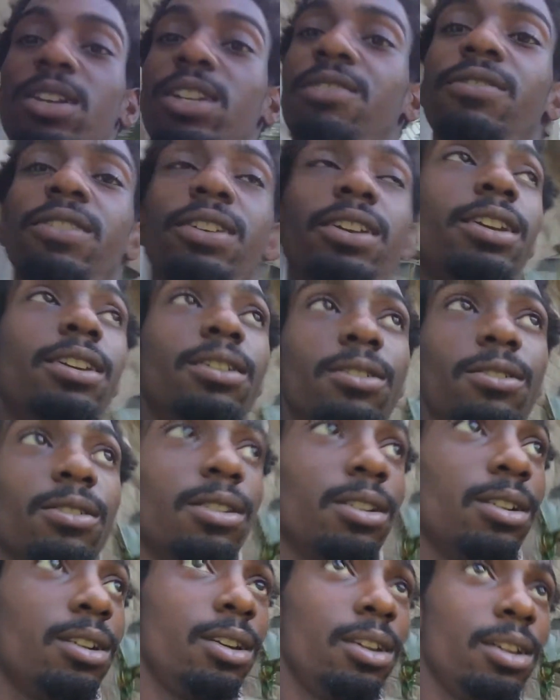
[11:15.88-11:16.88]
even here
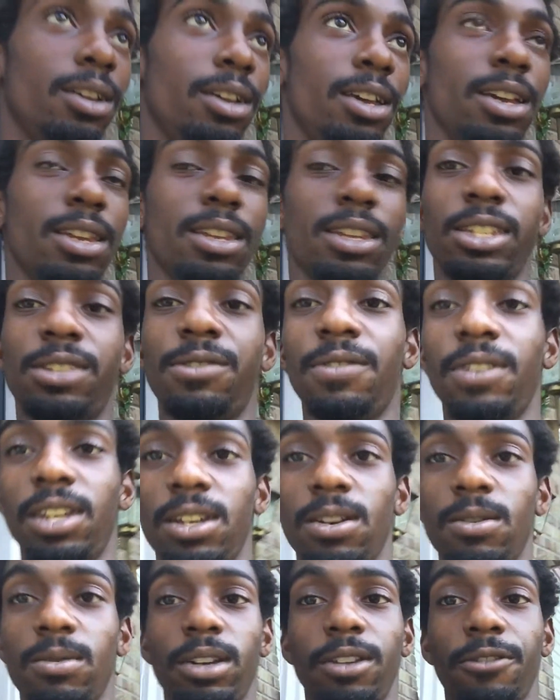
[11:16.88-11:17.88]
in this video,
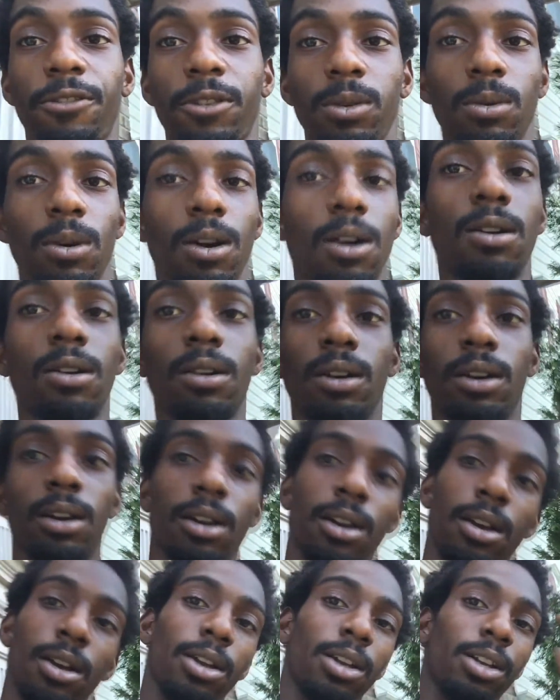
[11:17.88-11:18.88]
and if you are,
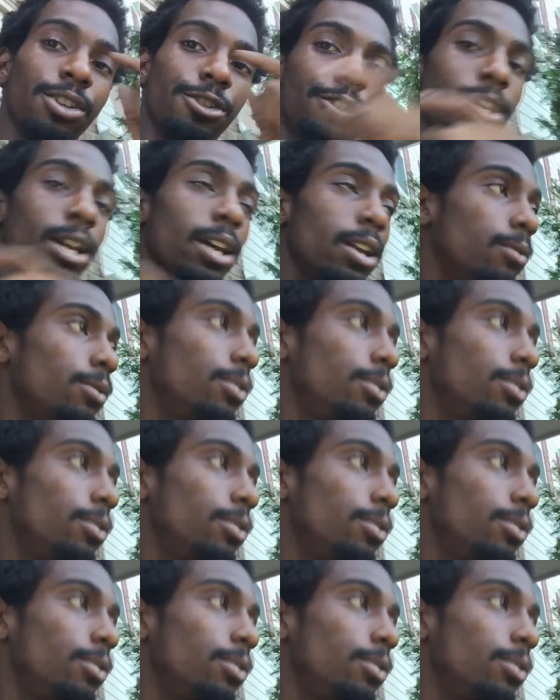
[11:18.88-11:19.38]
shout out to